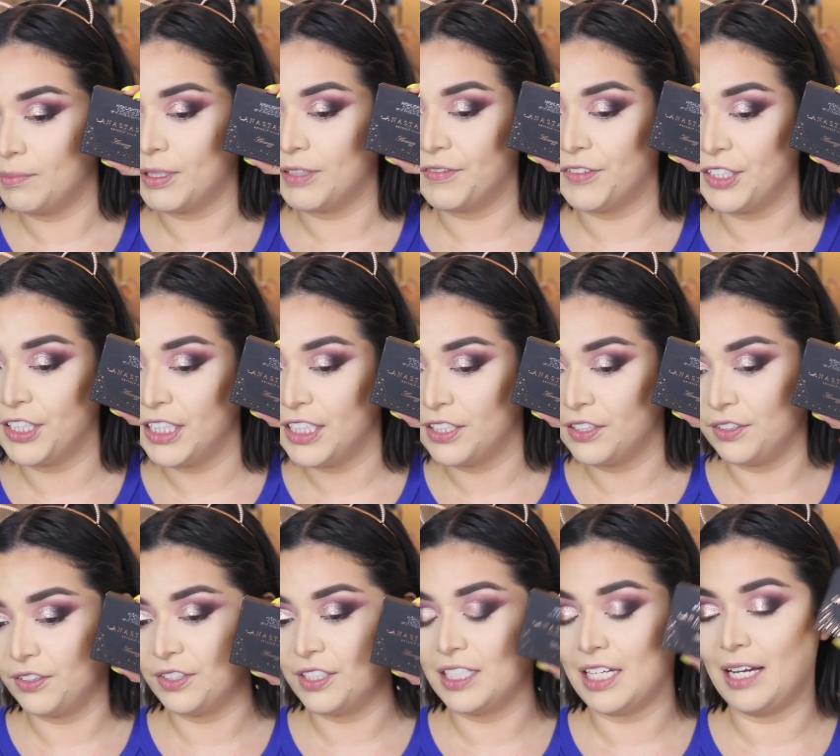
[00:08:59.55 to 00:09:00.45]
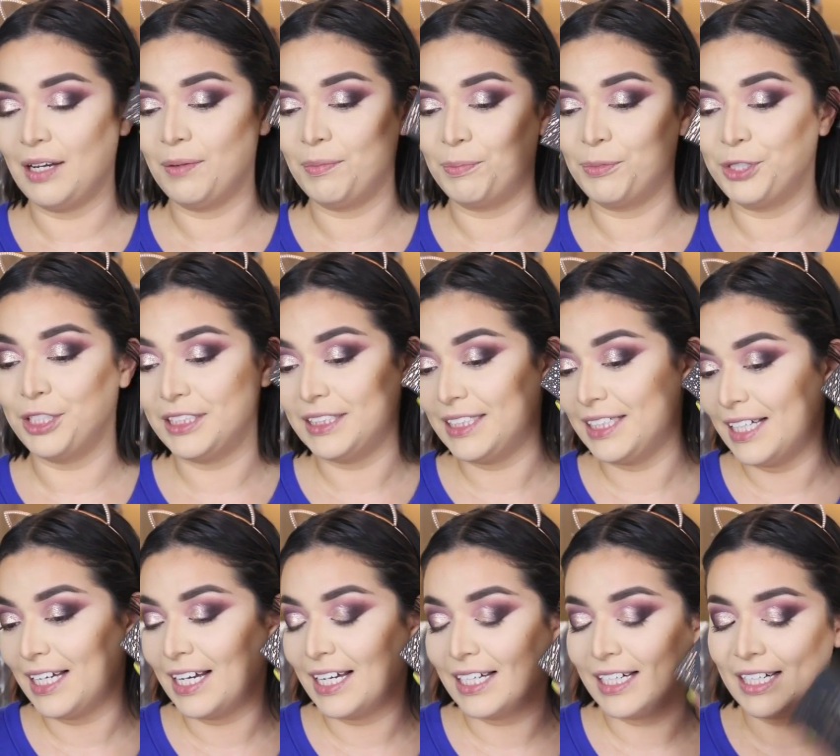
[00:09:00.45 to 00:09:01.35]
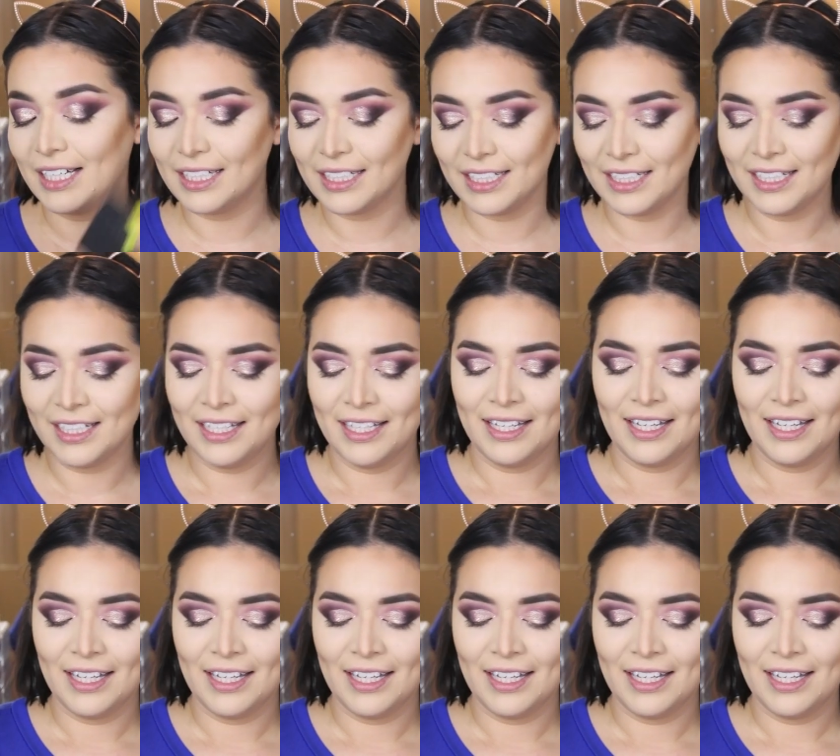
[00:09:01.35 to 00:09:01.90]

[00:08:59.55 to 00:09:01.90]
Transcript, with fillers: Beverly Hills Amrezy Highlight.